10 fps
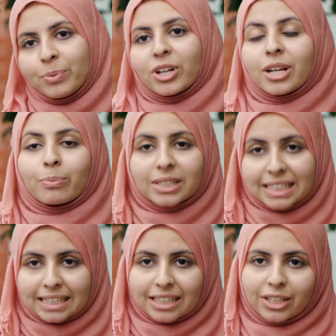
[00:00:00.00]
you're going to
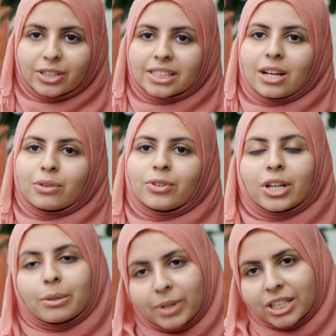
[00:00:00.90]
present it yourself, you're
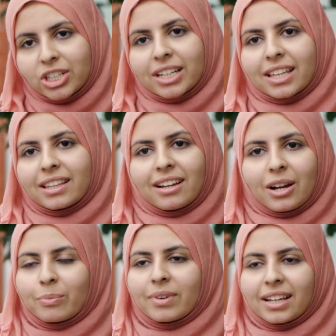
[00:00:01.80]
going to pitch it.
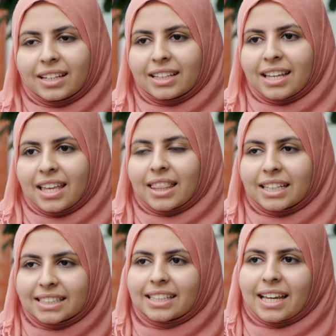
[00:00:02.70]
Um,
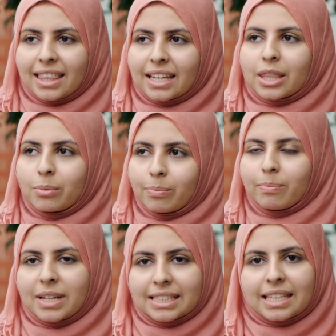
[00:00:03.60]
that's, I think, the
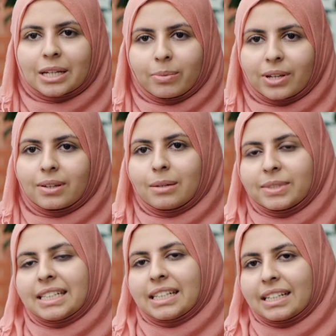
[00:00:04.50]
best thing about
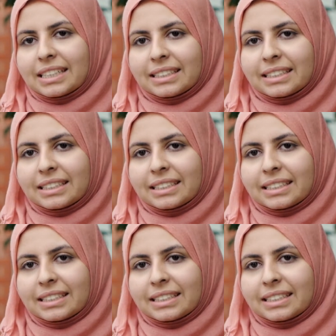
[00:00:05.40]
MDEI.